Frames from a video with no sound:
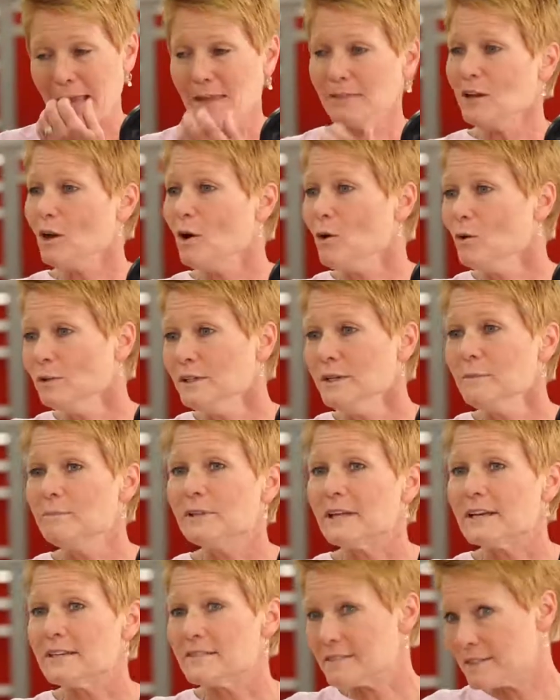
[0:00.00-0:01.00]
And the only
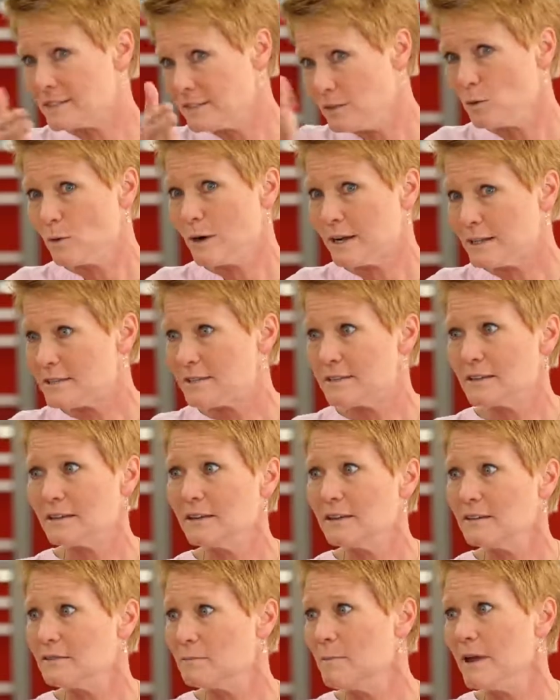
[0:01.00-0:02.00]
place the nuance thing
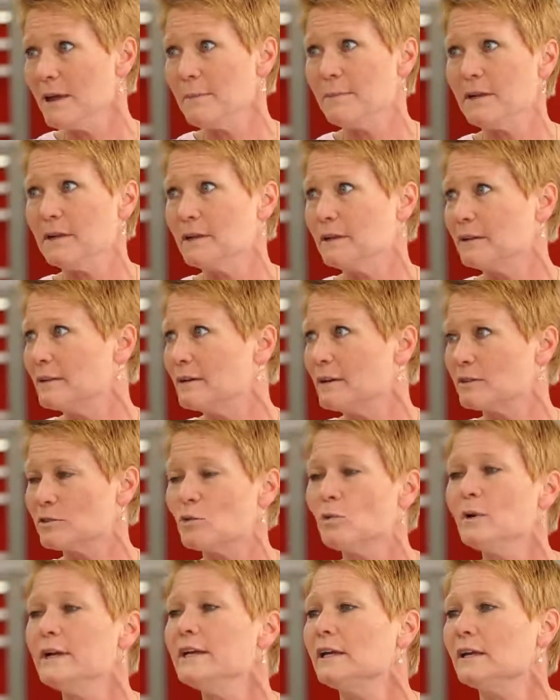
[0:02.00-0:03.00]
is maybe a
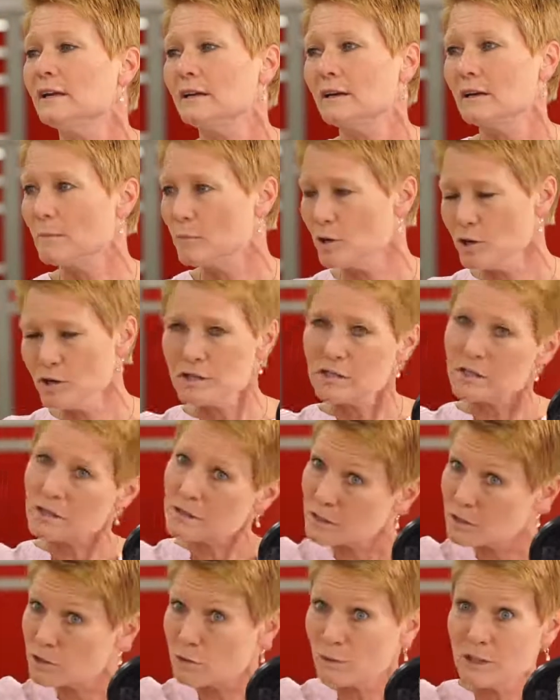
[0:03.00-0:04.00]
tweak in an emergency
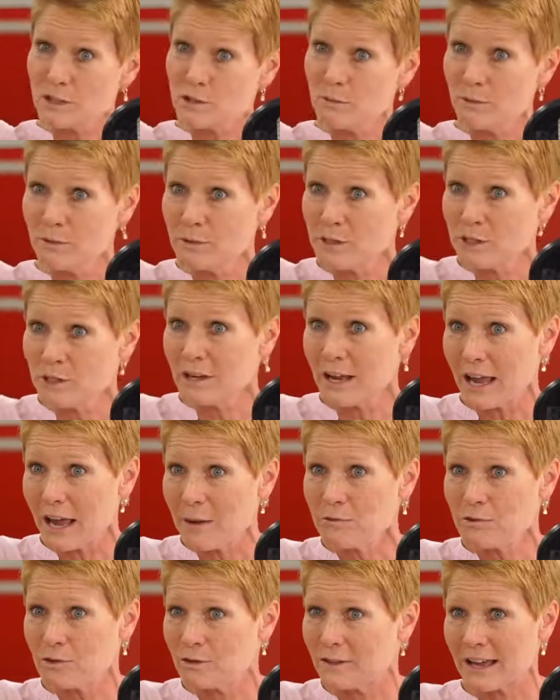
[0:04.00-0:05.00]
situation, but we should
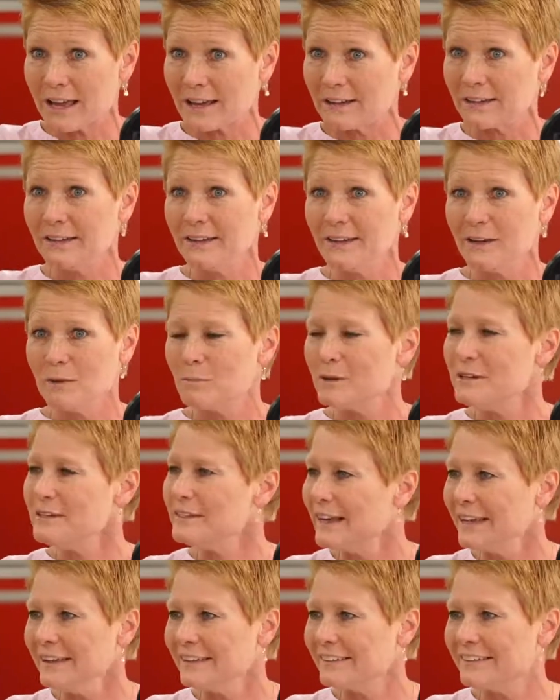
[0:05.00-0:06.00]
capture that. But
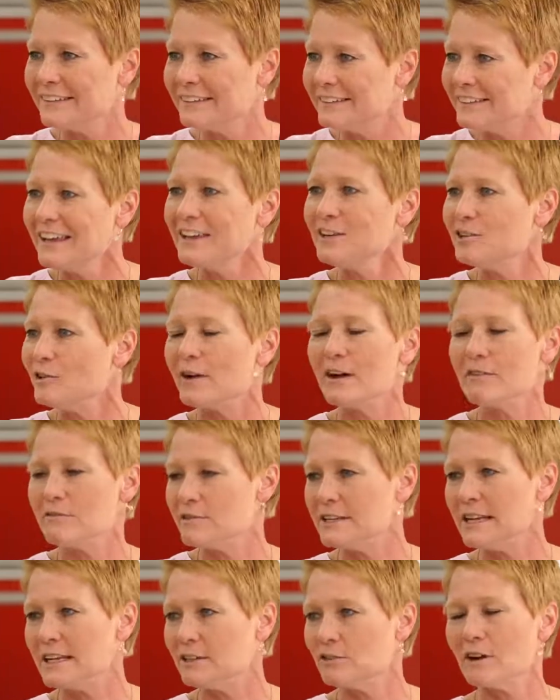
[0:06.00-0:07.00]
not in your
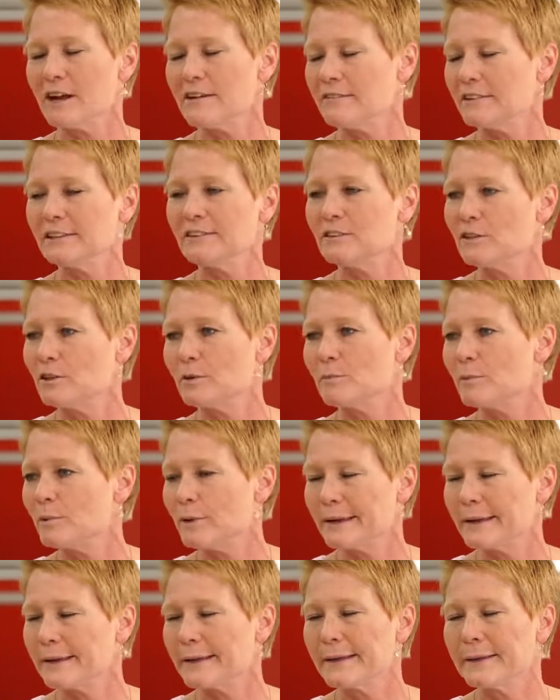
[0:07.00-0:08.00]
everyday driving, to your
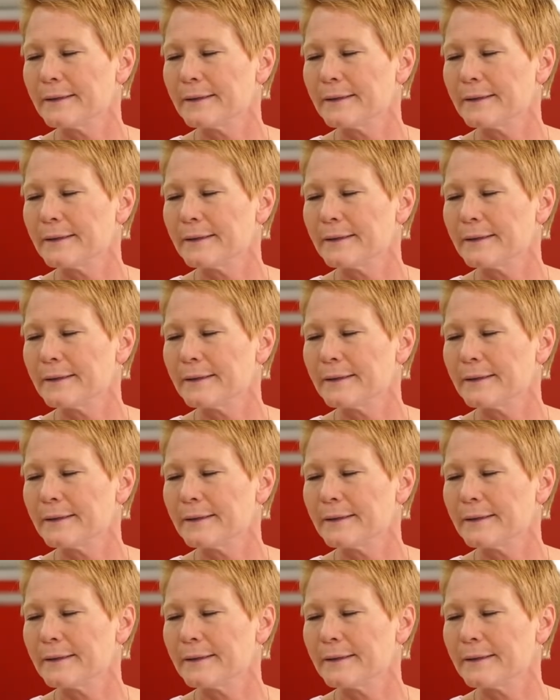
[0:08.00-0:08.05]
point.